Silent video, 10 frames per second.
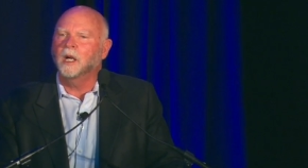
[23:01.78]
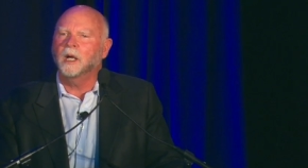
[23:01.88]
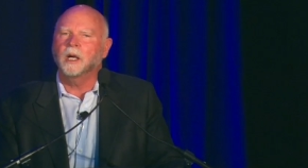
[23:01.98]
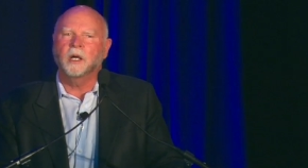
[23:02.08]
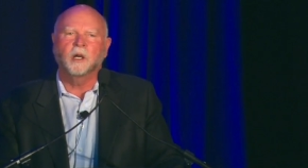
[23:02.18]

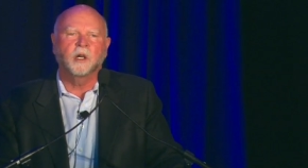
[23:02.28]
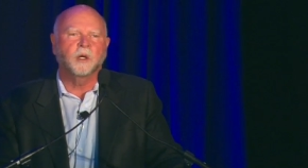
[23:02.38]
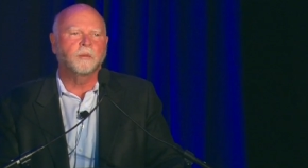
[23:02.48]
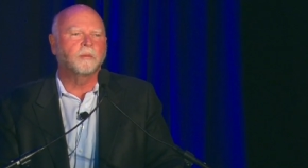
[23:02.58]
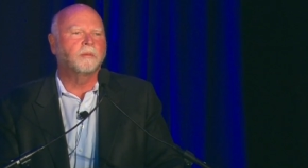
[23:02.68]

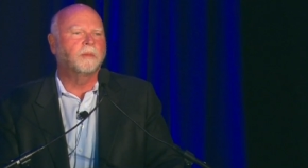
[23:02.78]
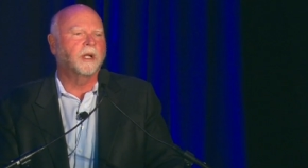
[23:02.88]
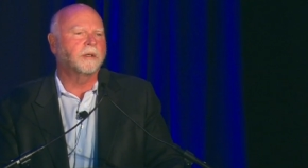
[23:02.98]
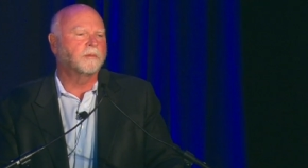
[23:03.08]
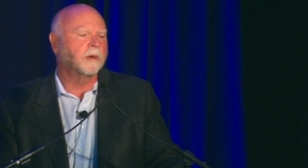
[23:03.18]
uh,
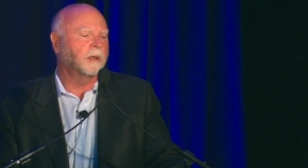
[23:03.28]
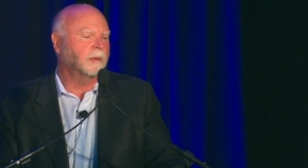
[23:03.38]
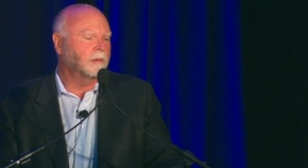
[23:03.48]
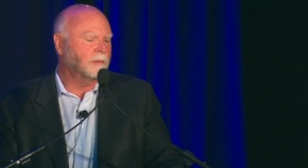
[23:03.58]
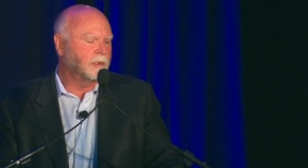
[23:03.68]
but we're,
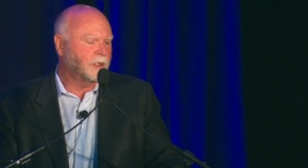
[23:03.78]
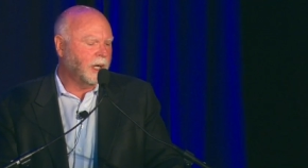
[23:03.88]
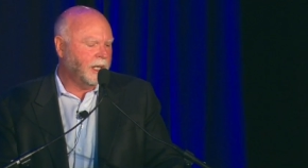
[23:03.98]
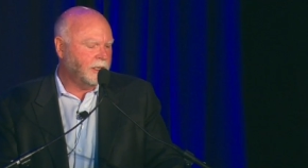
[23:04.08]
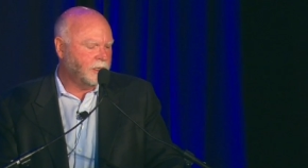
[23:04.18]
we're trying